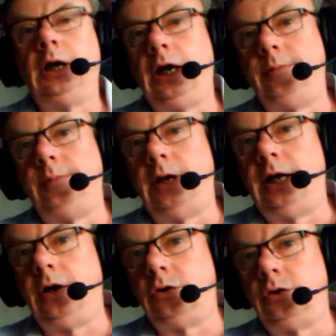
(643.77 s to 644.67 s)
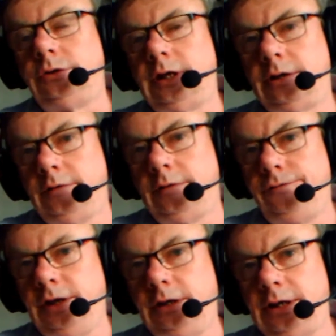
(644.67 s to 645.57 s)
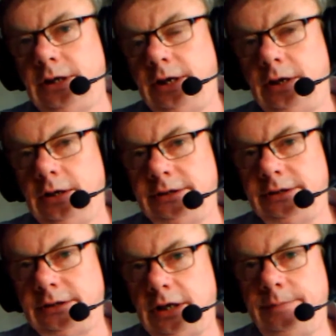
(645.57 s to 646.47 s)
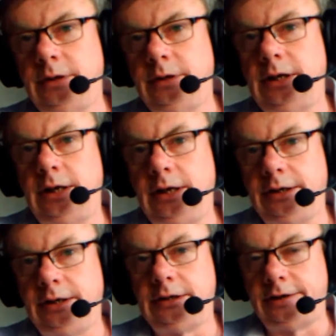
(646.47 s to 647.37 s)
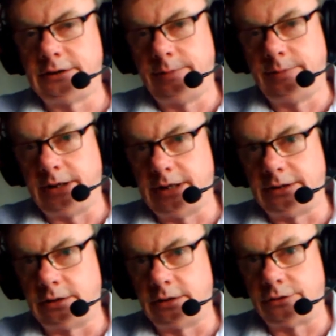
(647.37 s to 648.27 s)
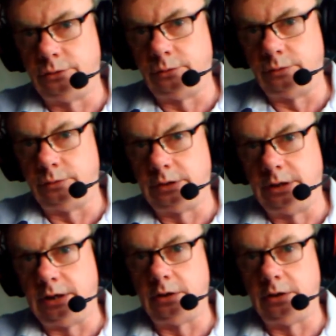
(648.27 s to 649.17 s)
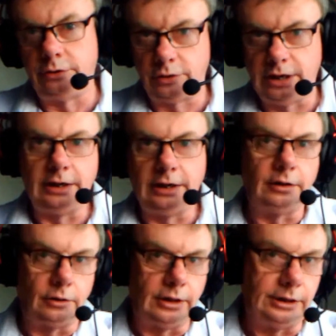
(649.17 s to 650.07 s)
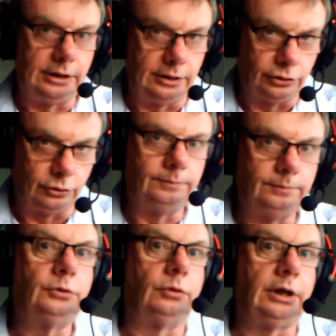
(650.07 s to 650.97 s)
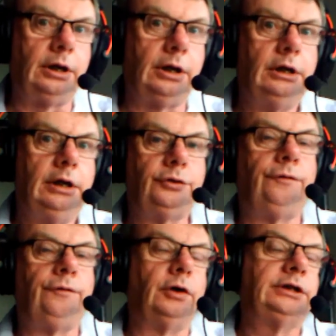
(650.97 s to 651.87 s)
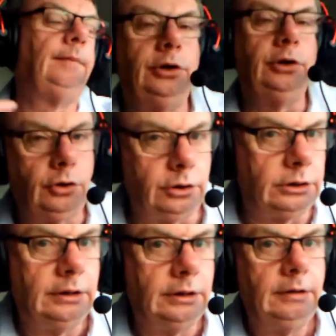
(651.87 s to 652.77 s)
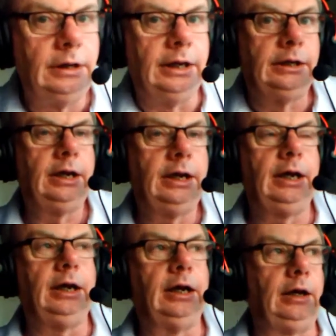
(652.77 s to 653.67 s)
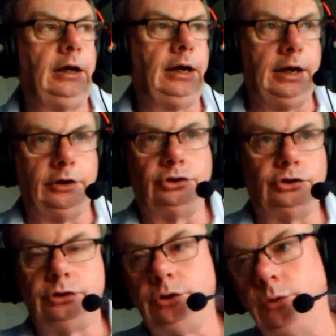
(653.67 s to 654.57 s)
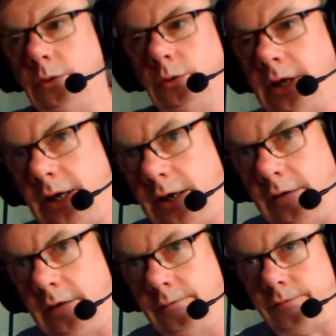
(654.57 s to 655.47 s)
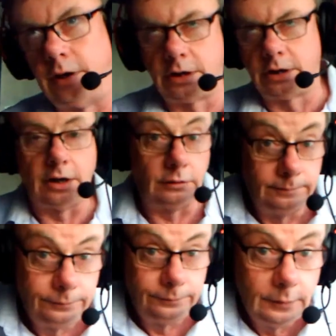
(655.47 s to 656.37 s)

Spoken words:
And also that field, then its type and length has to be identical to the other key that you're linking it to. Okay, so for example, you couldn't link an integer to a varchar.